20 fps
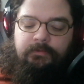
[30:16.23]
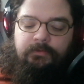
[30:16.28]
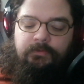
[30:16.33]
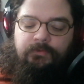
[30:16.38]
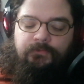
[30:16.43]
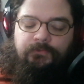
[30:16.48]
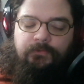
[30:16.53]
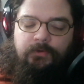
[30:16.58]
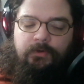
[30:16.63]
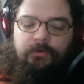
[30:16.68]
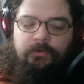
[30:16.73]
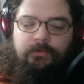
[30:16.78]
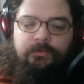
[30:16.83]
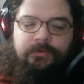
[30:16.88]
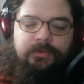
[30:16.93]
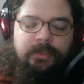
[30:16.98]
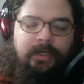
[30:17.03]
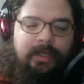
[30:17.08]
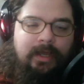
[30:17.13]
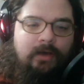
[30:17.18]

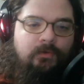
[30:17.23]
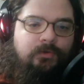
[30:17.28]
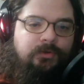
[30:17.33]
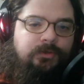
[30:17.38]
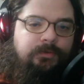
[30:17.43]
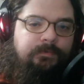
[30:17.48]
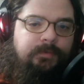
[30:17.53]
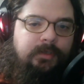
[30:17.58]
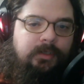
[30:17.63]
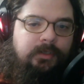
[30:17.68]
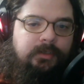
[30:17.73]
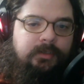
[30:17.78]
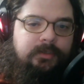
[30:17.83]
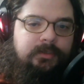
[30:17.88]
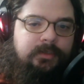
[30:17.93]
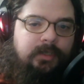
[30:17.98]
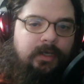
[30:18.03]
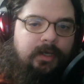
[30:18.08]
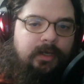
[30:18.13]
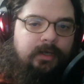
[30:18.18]
Frodo's like, How could you pity
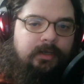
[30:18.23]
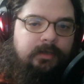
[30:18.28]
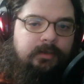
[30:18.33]
this guy?